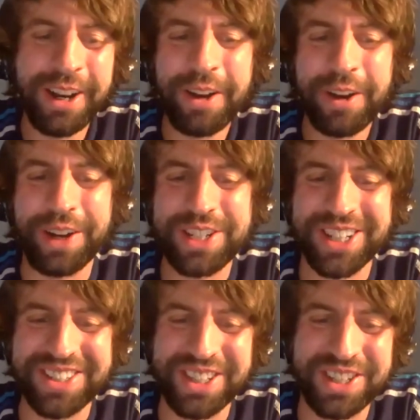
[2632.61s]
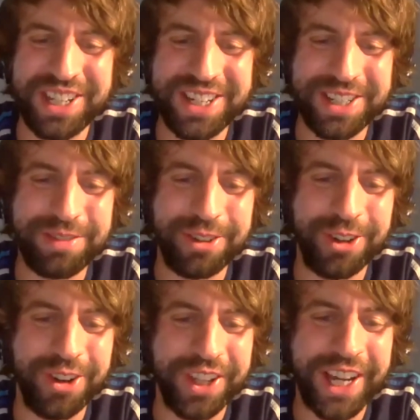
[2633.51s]
Great start to the season
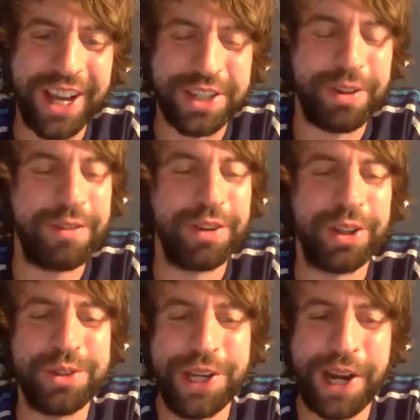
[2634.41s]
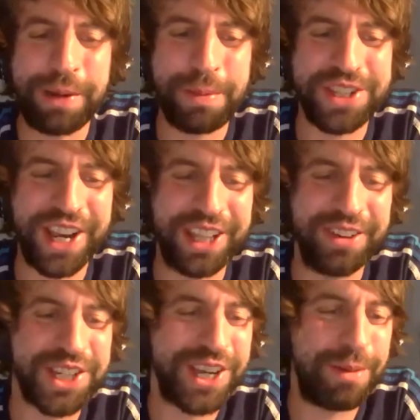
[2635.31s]
for the girls. And for Lucy Gray in particular,
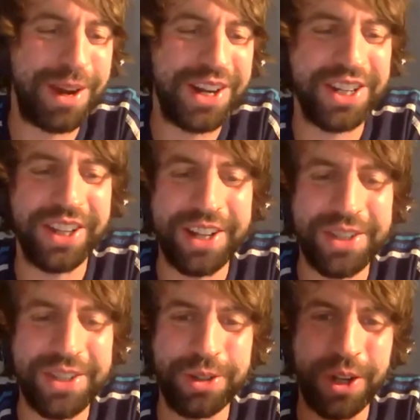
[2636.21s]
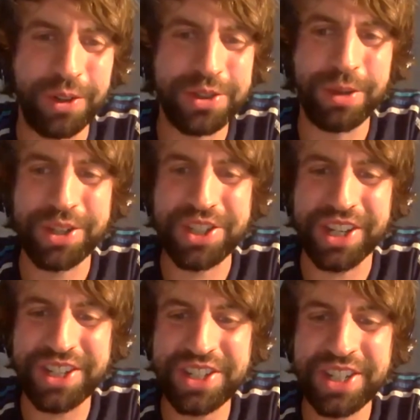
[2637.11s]
as Sarah mentioned, there 2 goals, 2
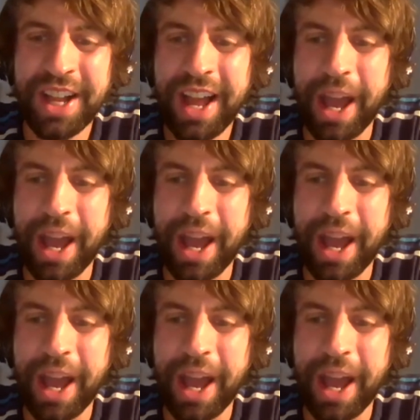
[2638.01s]
assists.